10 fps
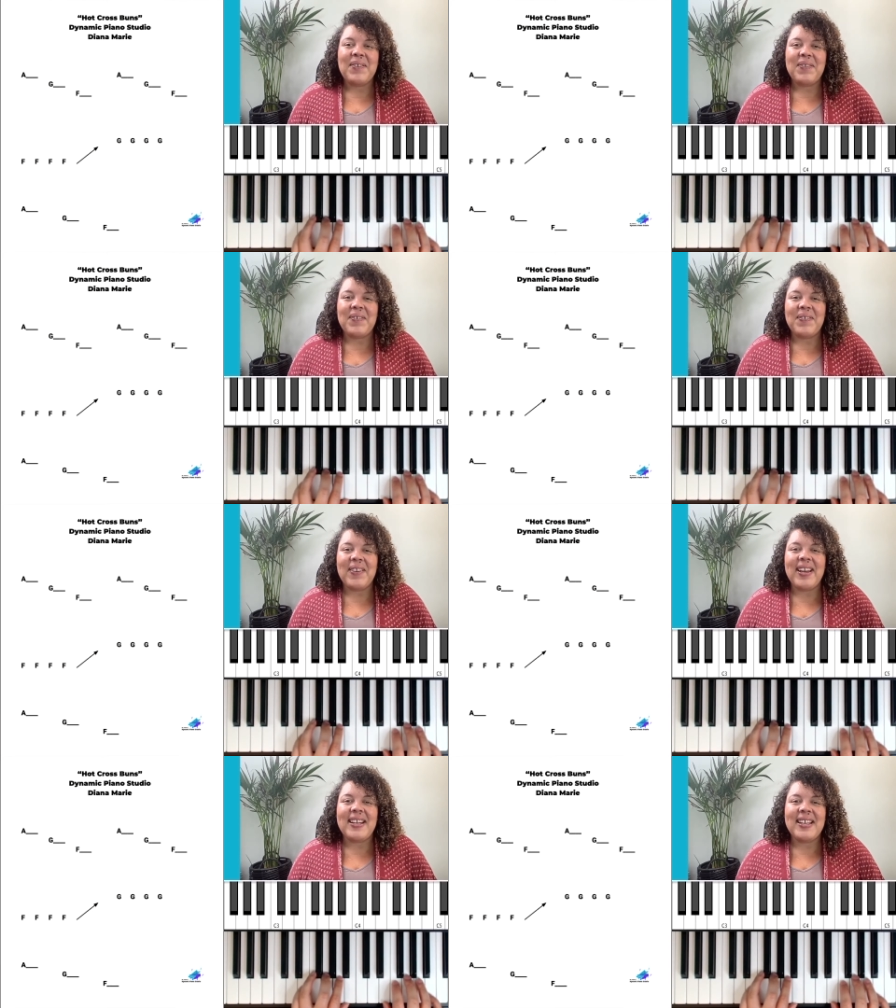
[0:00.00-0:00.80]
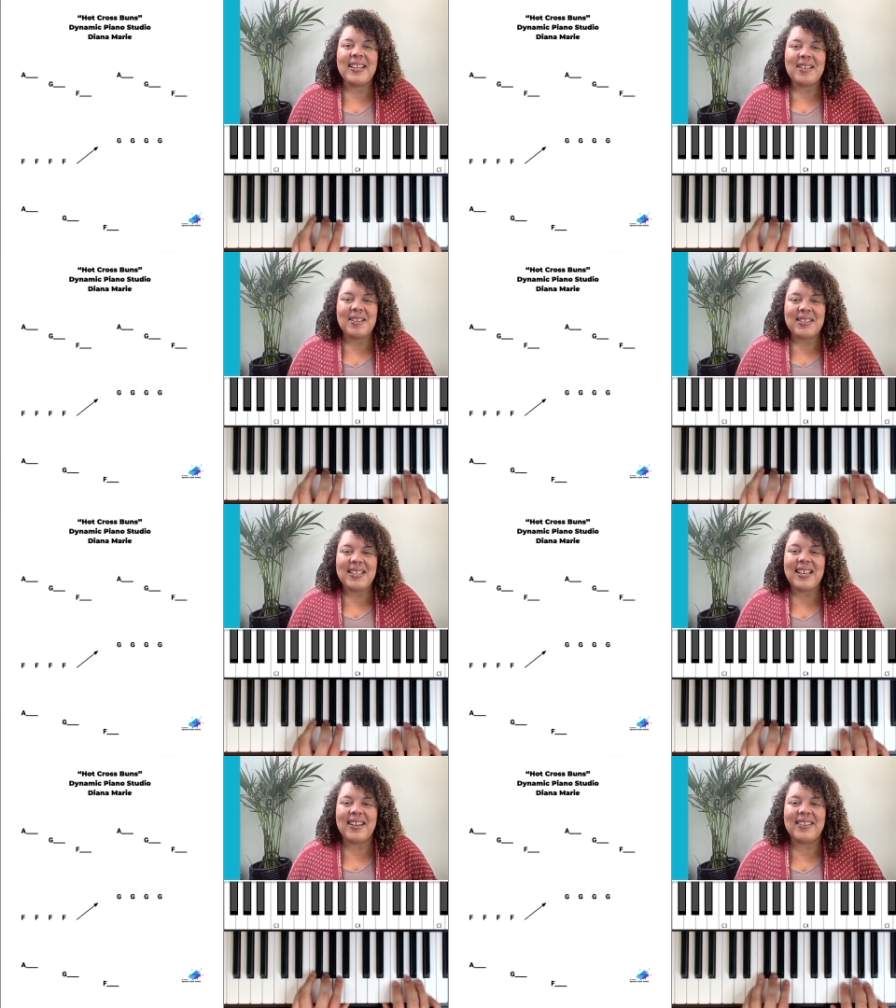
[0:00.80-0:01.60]
ready,
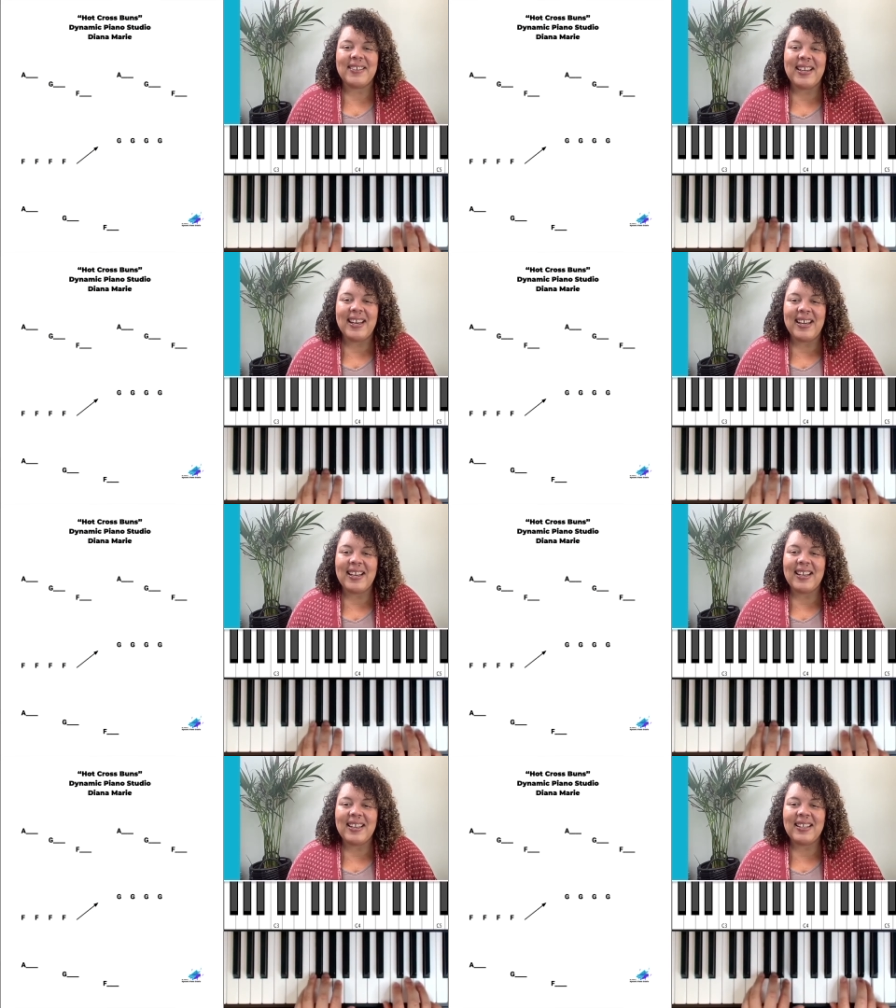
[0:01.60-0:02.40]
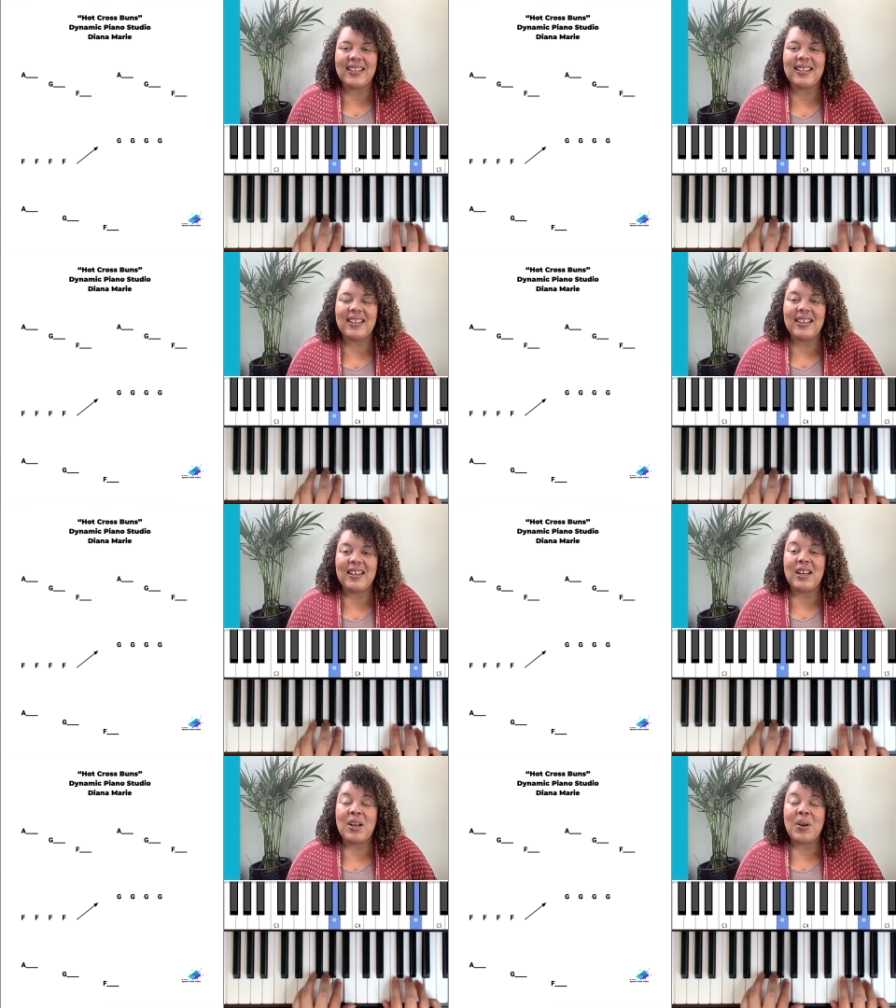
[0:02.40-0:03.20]
together. A,
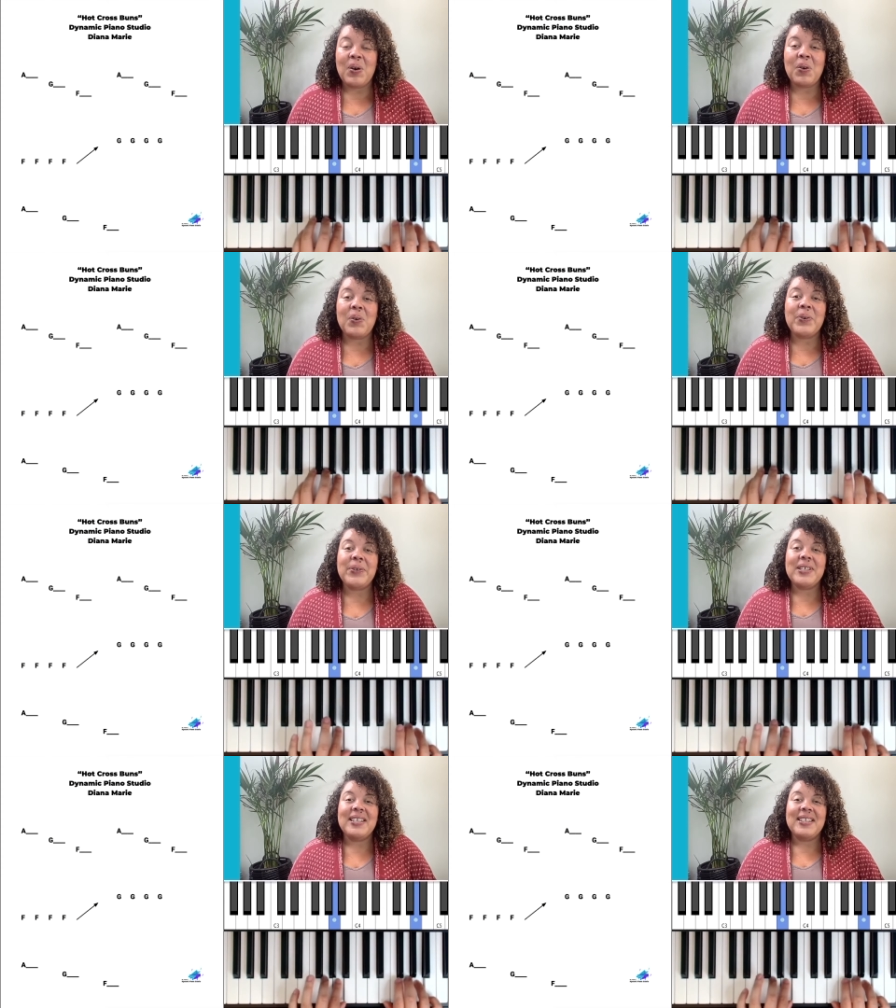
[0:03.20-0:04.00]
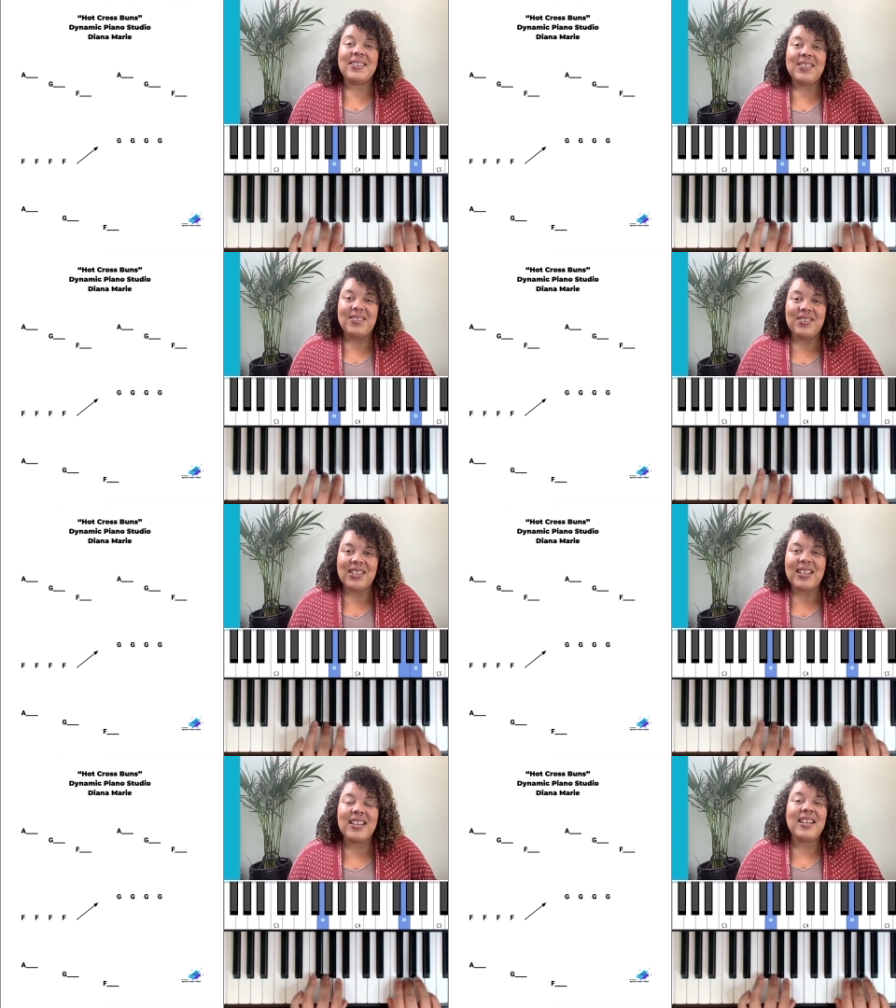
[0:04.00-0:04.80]
hold,
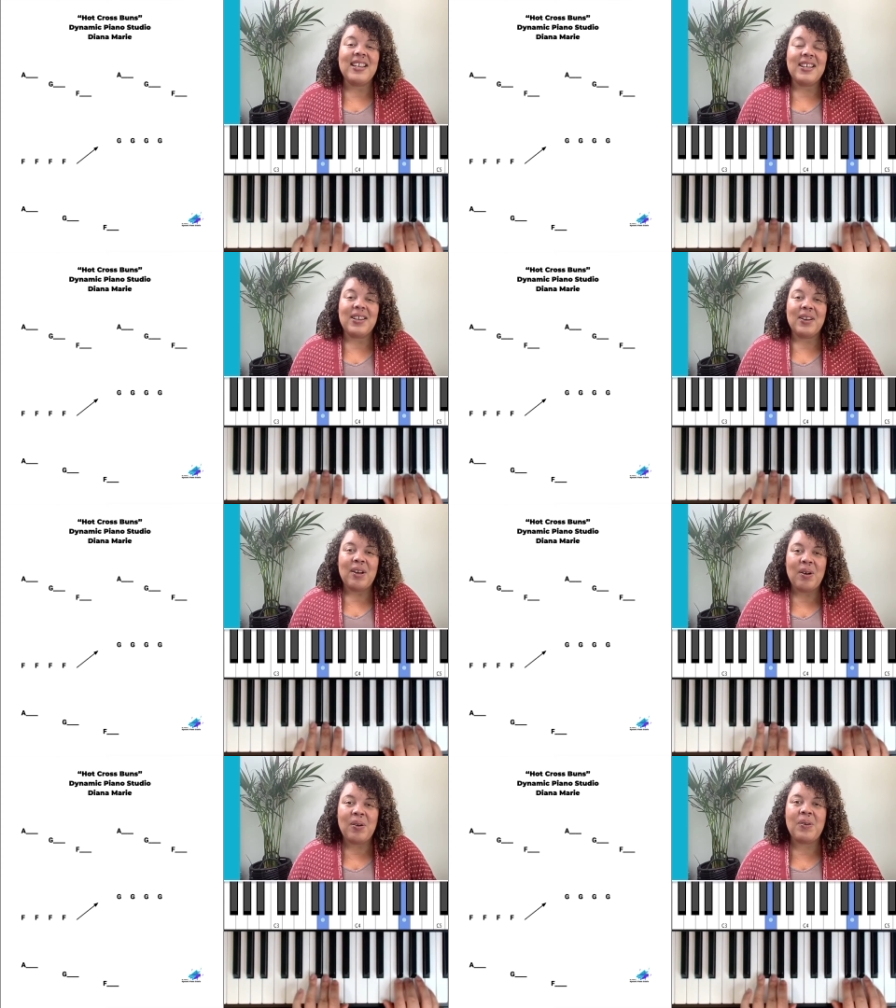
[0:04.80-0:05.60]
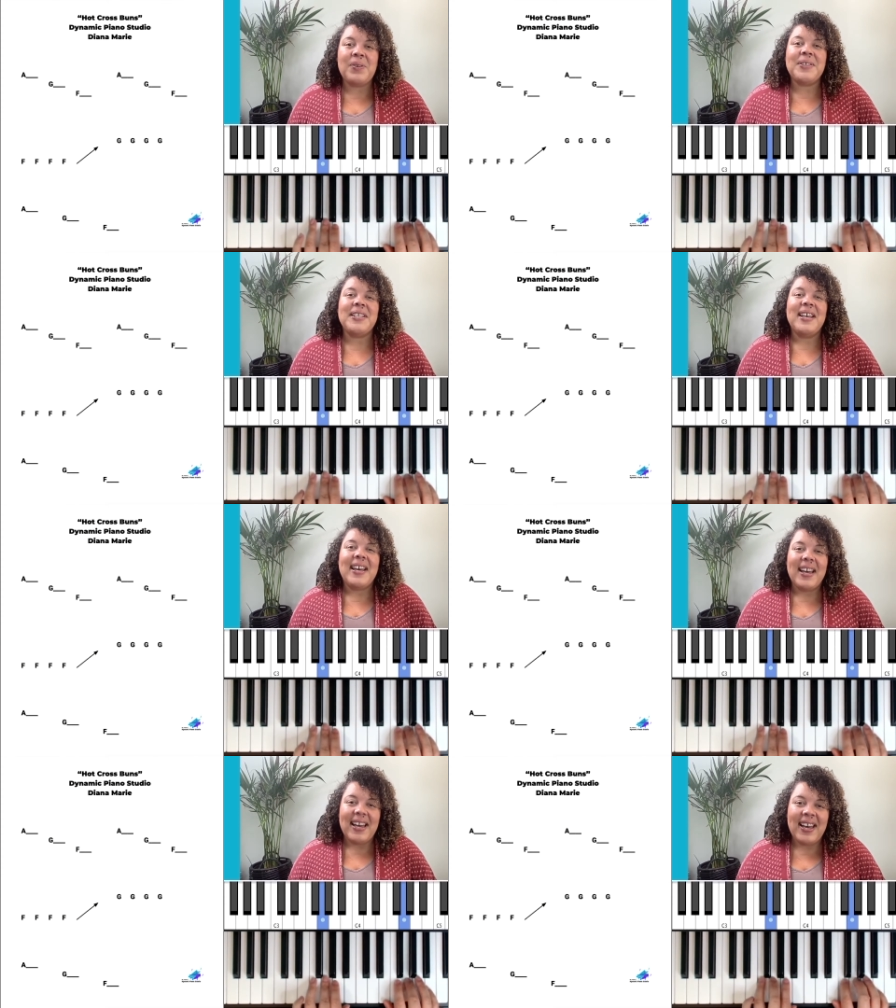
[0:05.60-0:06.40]
G, hold,
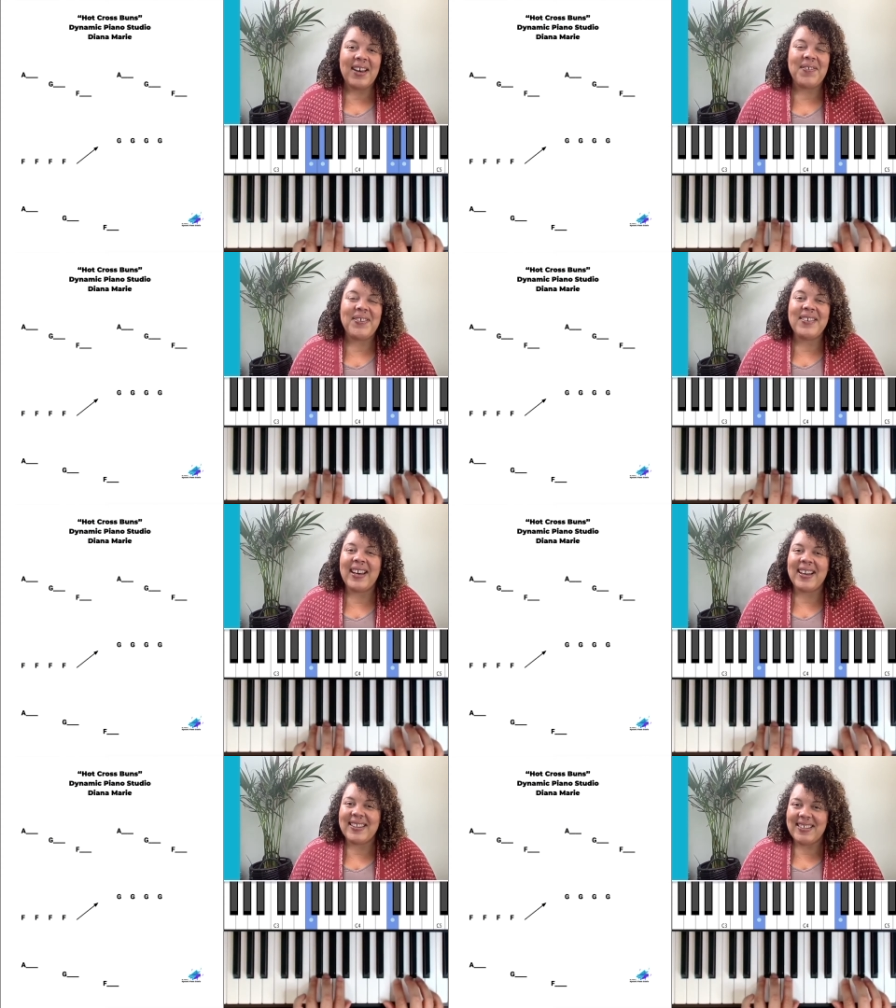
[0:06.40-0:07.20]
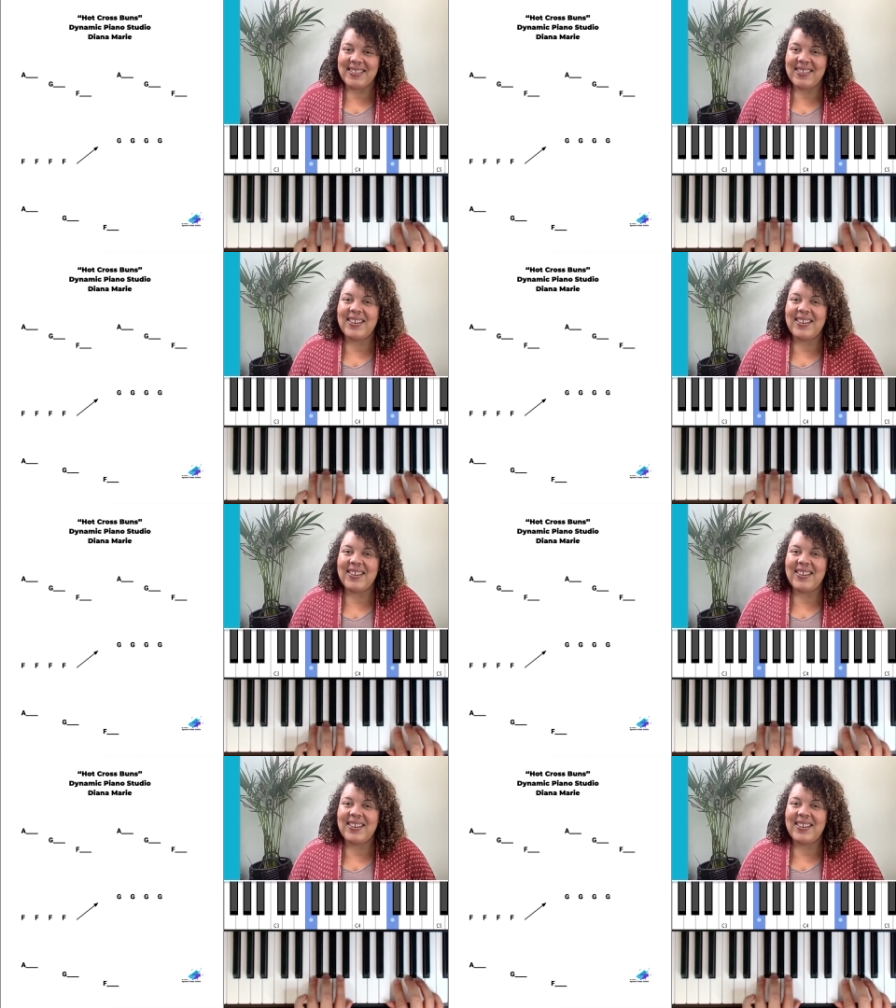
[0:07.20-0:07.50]
F. You got this.